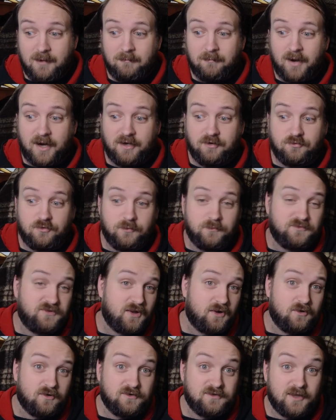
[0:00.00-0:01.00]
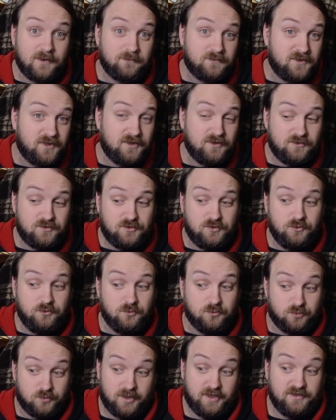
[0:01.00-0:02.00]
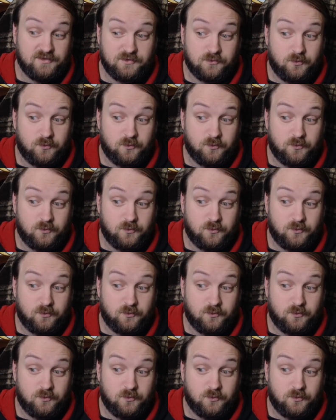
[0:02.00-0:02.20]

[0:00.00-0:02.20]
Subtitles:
by groups that are attempting to raise